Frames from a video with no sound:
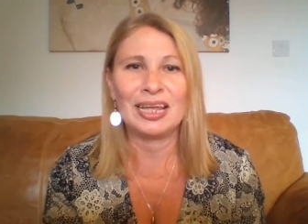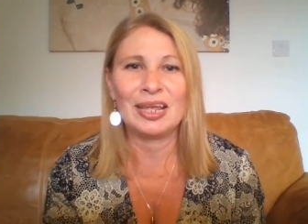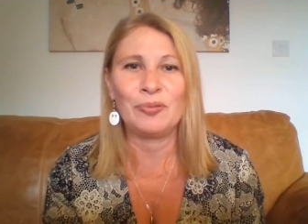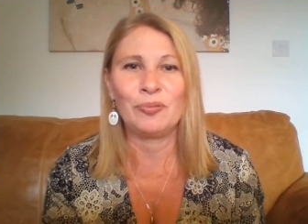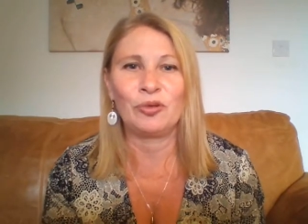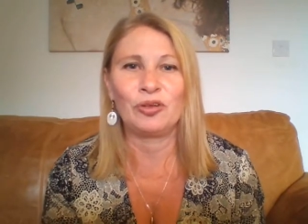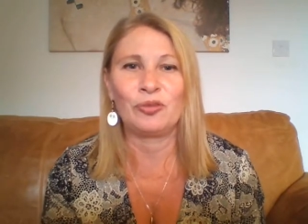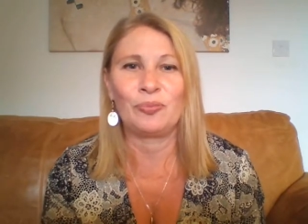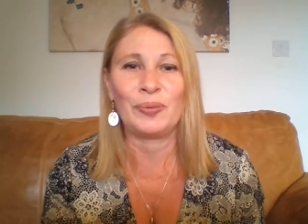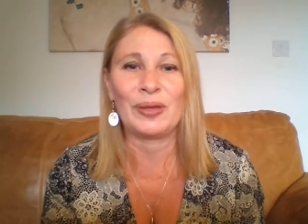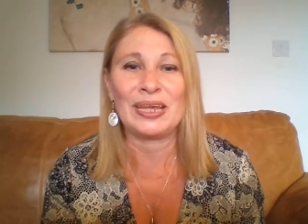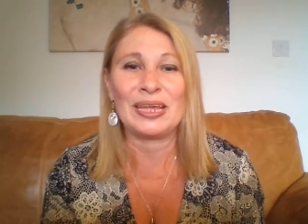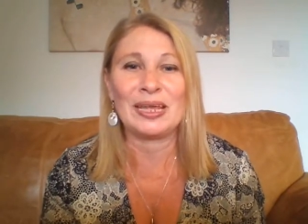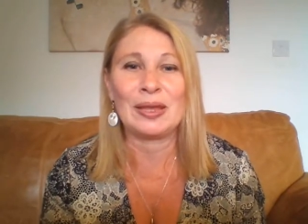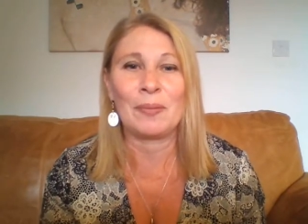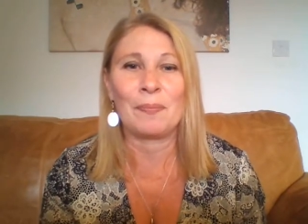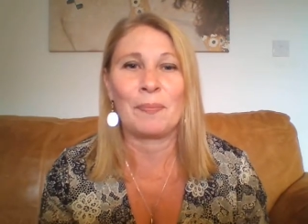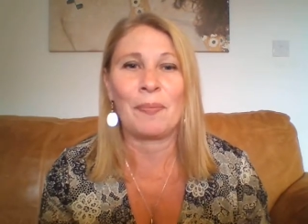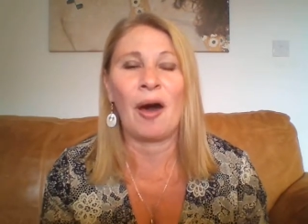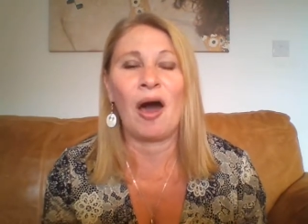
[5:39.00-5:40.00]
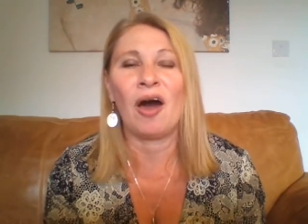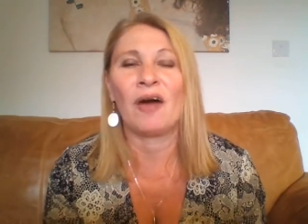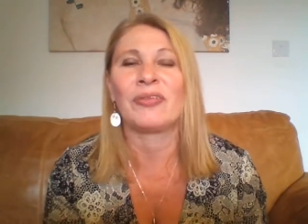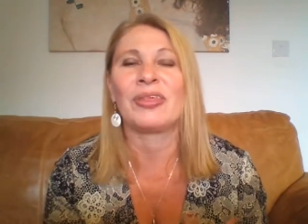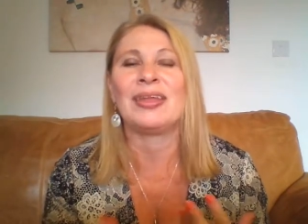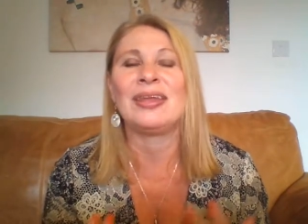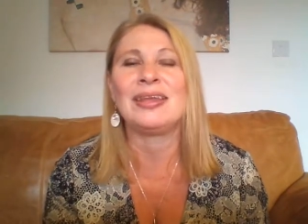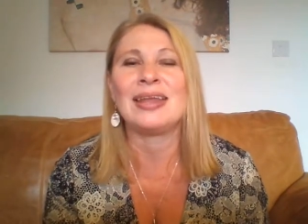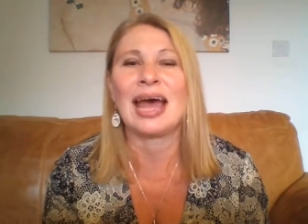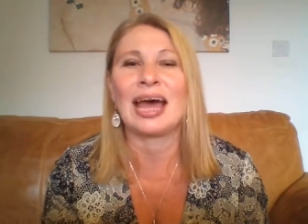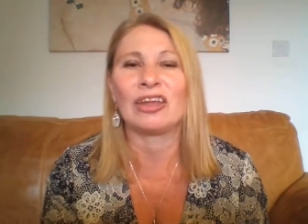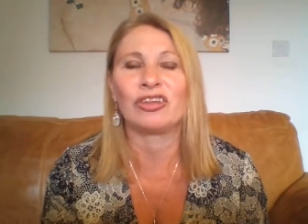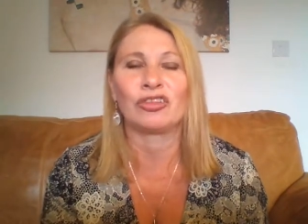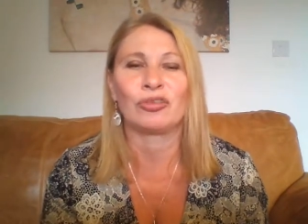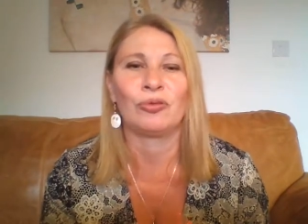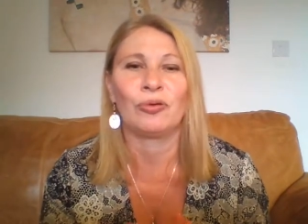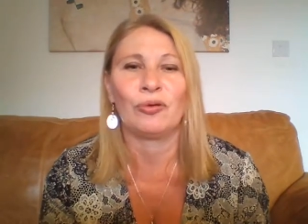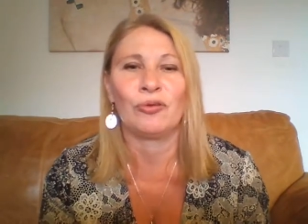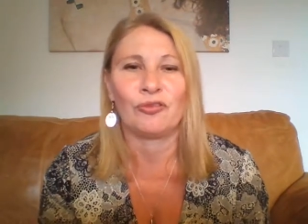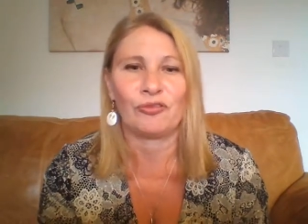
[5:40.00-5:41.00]
would be part of the
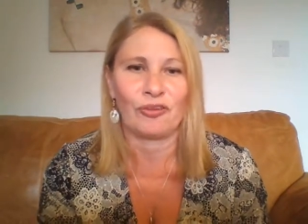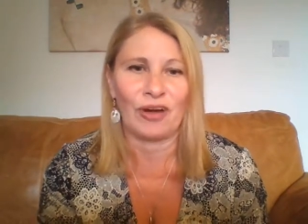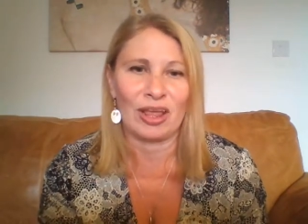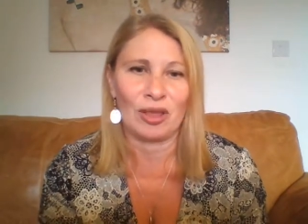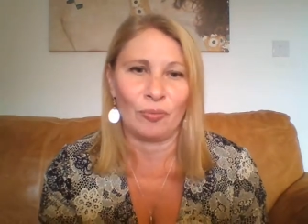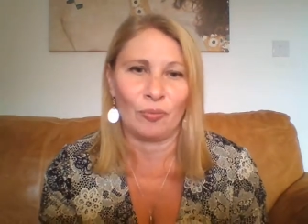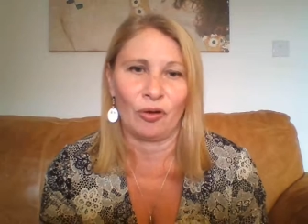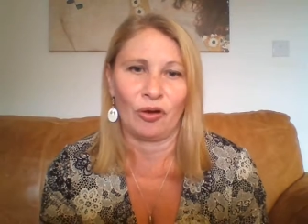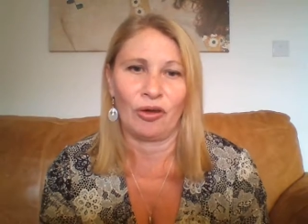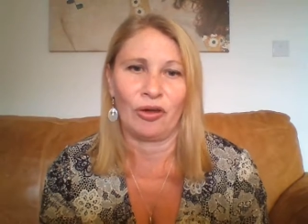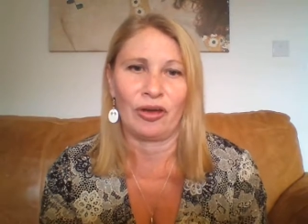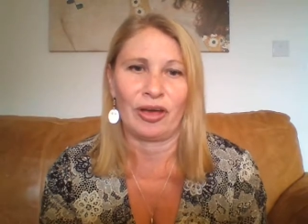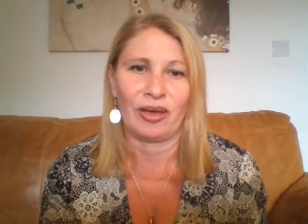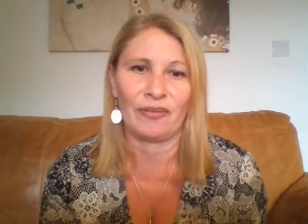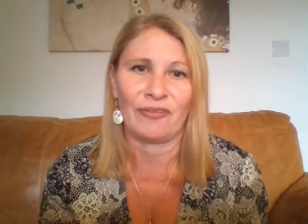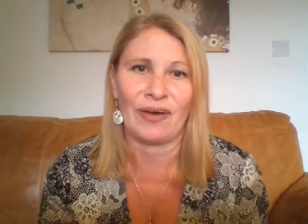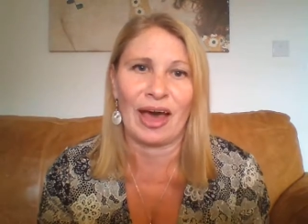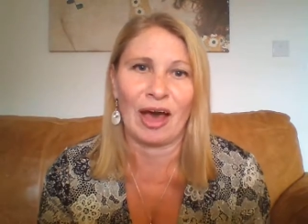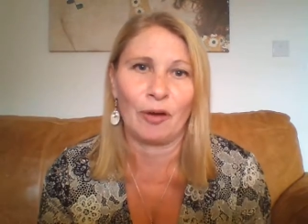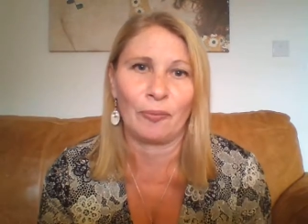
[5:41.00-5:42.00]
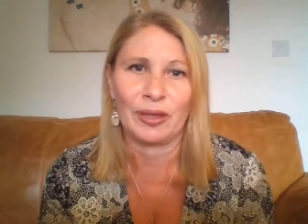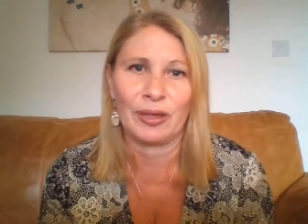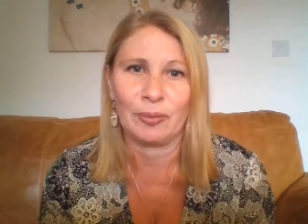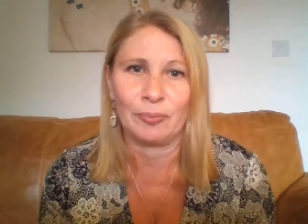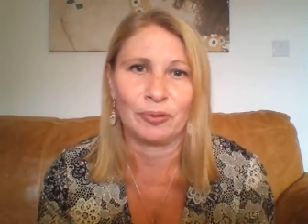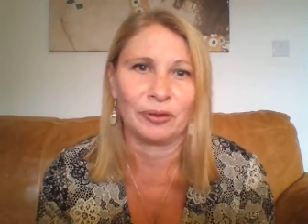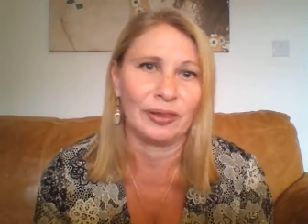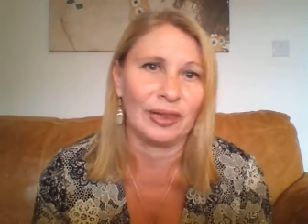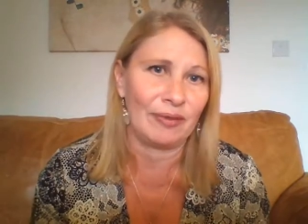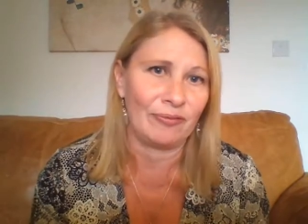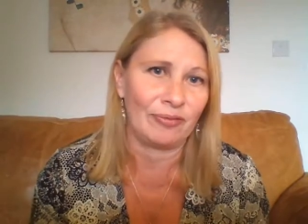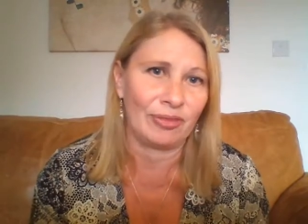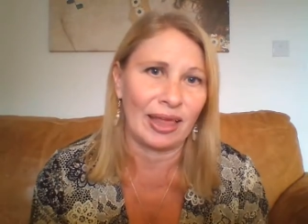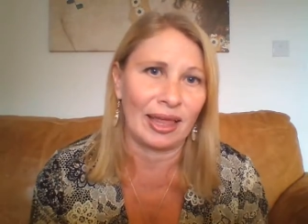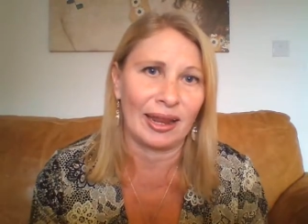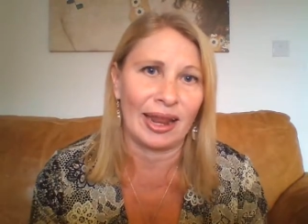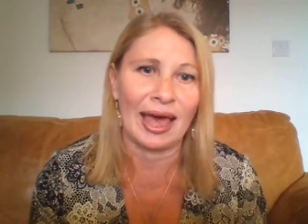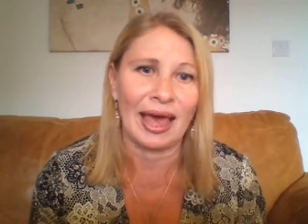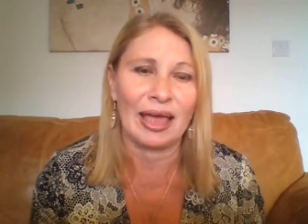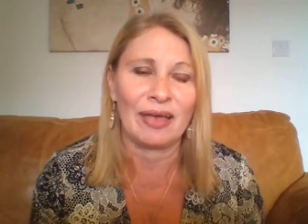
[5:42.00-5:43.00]
natural framework of how people live their
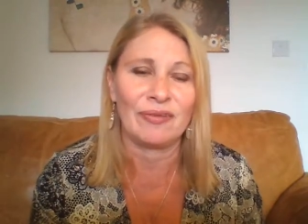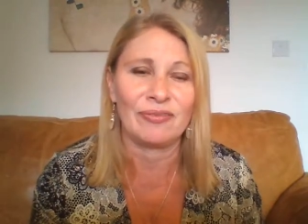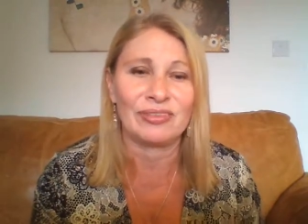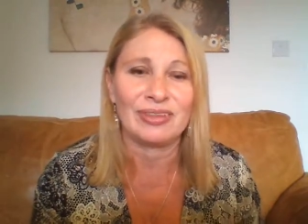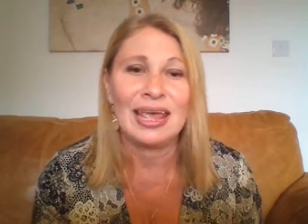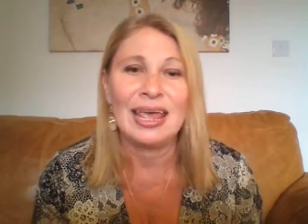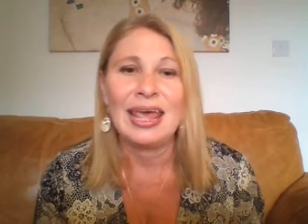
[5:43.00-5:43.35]
lives,